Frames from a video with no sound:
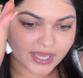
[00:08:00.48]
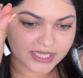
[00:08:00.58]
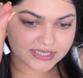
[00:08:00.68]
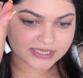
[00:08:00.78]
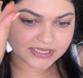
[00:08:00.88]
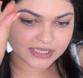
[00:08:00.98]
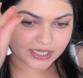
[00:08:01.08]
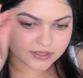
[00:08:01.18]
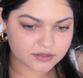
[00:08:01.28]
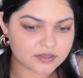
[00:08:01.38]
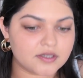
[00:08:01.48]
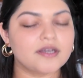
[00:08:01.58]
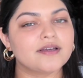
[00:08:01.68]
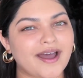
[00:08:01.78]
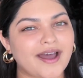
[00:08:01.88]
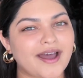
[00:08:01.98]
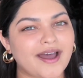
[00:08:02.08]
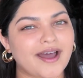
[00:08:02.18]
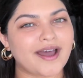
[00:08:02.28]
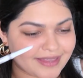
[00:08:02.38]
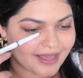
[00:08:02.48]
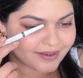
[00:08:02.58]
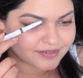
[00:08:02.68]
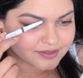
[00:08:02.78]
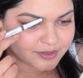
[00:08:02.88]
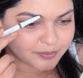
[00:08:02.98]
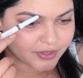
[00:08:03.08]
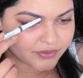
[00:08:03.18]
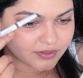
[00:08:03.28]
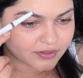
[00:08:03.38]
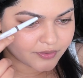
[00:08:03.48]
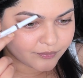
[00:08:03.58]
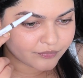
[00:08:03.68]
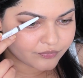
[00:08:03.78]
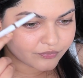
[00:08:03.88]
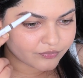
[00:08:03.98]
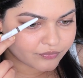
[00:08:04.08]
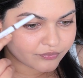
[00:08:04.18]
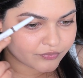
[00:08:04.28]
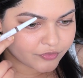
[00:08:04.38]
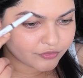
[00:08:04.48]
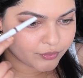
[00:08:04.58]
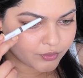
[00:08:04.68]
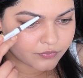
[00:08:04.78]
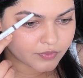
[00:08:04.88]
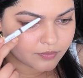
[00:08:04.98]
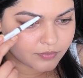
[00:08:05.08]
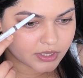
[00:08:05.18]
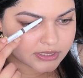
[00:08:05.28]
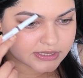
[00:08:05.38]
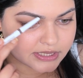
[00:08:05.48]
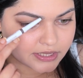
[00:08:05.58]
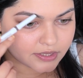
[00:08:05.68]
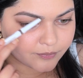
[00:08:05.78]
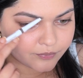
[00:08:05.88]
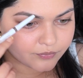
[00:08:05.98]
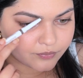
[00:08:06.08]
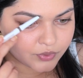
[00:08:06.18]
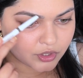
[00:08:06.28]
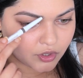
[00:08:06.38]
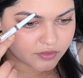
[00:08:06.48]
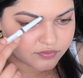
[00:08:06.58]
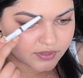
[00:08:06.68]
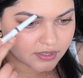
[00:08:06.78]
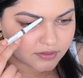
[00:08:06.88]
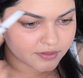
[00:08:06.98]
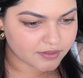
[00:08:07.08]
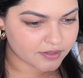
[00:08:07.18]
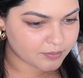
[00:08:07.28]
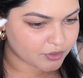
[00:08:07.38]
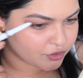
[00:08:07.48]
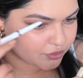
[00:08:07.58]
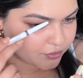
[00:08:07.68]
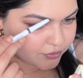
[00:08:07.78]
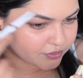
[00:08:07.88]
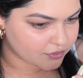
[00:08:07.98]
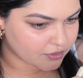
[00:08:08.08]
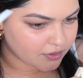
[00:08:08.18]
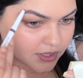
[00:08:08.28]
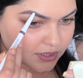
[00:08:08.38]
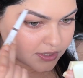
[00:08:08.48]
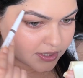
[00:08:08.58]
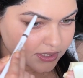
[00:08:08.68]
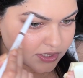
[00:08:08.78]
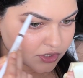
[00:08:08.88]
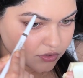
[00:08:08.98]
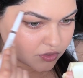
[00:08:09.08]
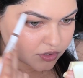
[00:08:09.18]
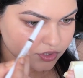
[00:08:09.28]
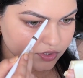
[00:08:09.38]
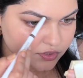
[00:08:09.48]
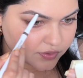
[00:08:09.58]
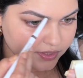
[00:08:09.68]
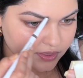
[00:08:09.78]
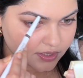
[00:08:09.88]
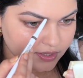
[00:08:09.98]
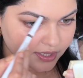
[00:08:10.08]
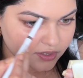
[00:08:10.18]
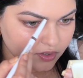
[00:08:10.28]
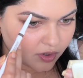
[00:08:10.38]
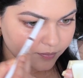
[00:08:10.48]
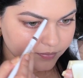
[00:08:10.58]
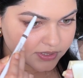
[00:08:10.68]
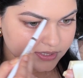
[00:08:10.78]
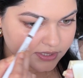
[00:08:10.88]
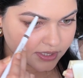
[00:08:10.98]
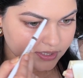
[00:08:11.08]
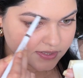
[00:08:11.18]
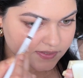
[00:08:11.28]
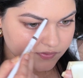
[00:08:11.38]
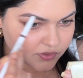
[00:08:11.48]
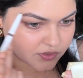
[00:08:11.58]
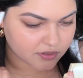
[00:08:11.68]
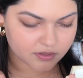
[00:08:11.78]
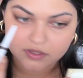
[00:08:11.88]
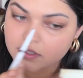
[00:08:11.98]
hence the color. I don't like that about the food because they put a lot of color in it, but dude, like, it tastes so good, so I think that compensates for the